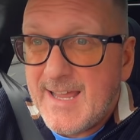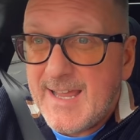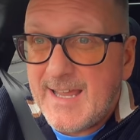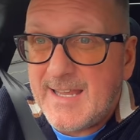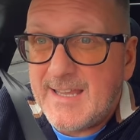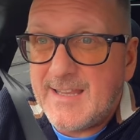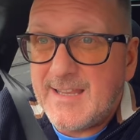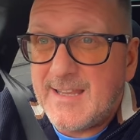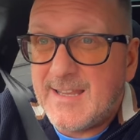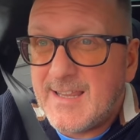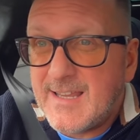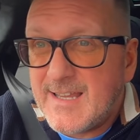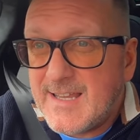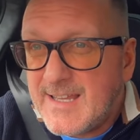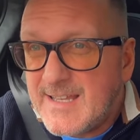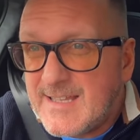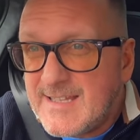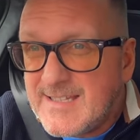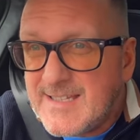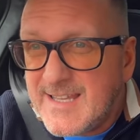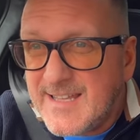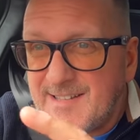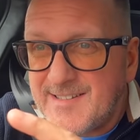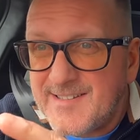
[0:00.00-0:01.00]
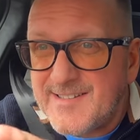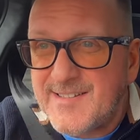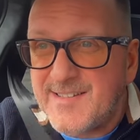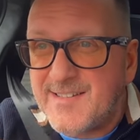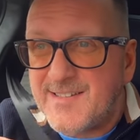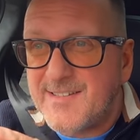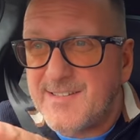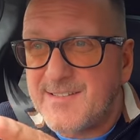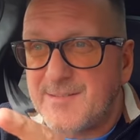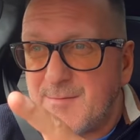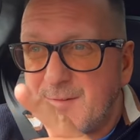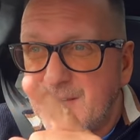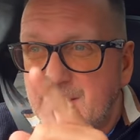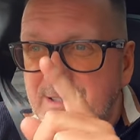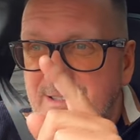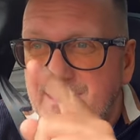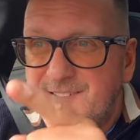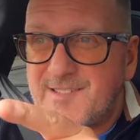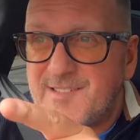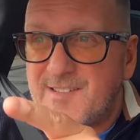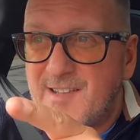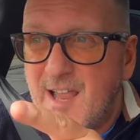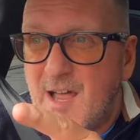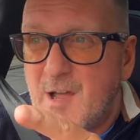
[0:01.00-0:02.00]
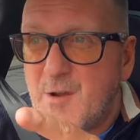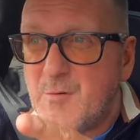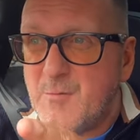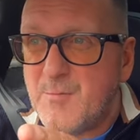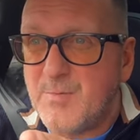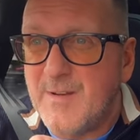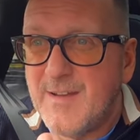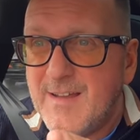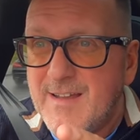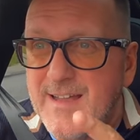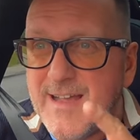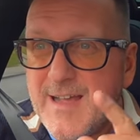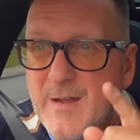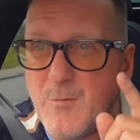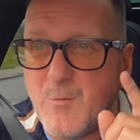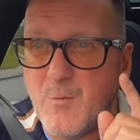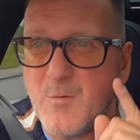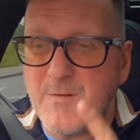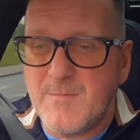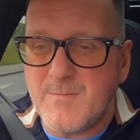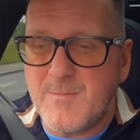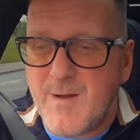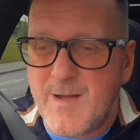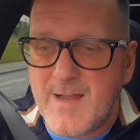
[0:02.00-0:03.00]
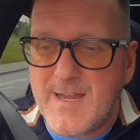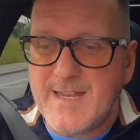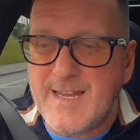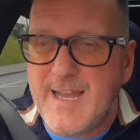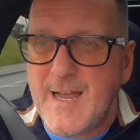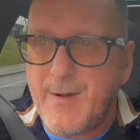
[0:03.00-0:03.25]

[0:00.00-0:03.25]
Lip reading: in the distance with the slope. Wouldn't mind